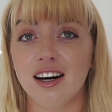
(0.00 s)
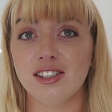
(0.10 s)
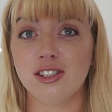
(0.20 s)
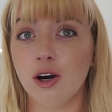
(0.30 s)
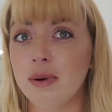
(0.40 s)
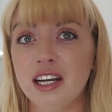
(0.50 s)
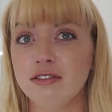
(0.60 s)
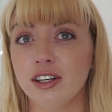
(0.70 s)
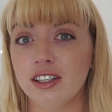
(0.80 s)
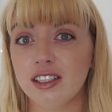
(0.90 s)
so
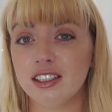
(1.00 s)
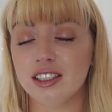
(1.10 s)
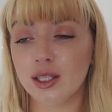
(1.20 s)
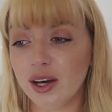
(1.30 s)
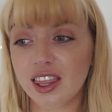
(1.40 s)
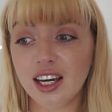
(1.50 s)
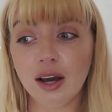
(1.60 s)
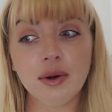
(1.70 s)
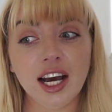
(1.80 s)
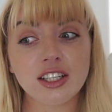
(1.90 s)
painful. So I think
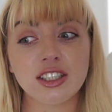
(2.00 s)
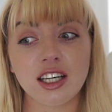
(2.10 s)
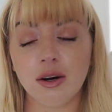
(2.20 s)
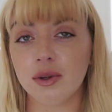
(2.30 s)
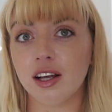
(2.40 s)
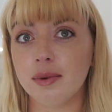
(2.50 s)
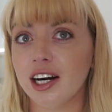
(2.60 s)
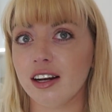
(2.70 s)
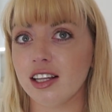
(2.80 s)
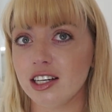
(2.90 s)
I would actually go with I'll Be
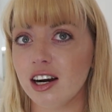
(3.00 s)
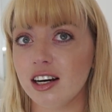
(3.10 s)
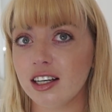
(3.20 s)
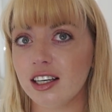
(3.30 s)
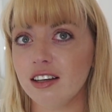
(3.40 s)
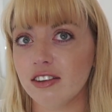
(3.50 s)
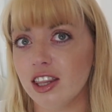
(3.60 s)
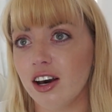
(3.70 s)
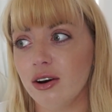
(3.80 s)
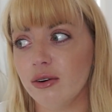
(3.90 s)
Gone in the Dark, even
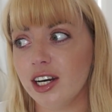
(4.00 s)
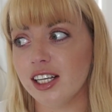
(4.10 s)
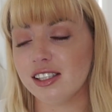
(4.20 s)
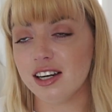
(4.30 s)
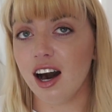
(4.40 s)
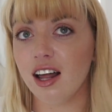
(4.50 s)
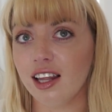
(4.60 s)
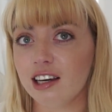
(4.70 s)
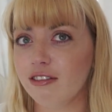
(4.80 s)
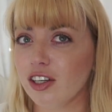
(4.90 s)
though it's not
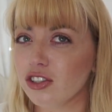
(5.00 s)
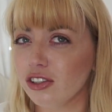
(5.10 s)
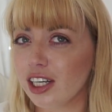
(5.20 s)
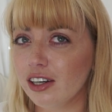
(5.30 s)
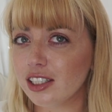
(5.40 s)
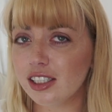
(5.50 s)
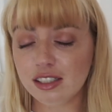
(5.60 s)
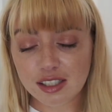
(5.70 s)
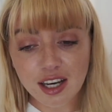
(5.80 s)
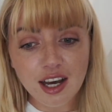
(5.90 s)
like fictional
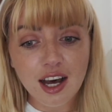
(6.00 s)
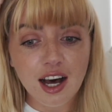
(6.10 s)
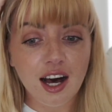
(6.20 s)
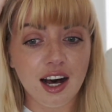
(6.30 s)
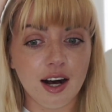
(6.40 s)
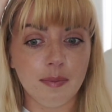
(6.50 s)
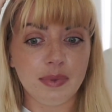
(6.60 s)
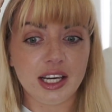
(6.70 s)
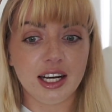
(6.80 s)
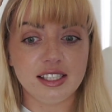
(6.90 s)
characters, um,
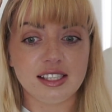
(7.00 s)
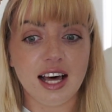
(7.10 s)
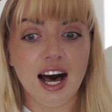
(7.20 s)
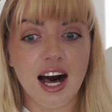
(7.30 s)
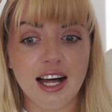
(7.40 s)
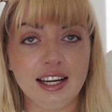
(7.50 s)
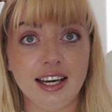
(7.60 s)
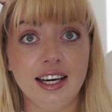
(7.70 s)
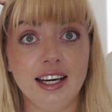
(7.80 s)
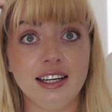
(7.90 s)
because that
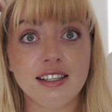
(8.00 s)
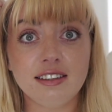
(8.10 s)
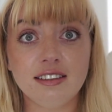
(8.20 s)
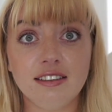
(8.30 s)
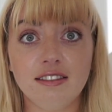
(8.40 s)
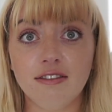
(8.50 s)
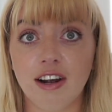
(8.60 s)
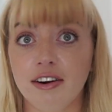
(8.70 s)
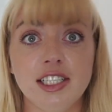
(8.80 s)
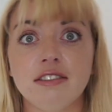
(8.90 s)
hit
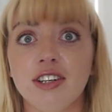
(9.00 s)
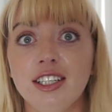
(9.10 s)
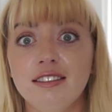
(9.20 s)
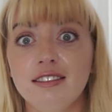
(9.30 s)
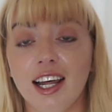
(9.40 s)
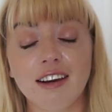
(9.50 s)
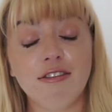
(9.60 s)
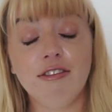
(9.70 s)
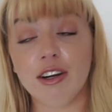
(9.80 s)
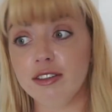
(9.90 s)
very different, like
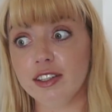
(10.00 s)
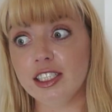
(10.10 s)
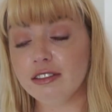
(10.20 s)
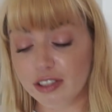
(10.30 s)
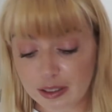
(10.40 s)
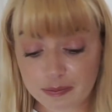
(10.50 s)
very, very different.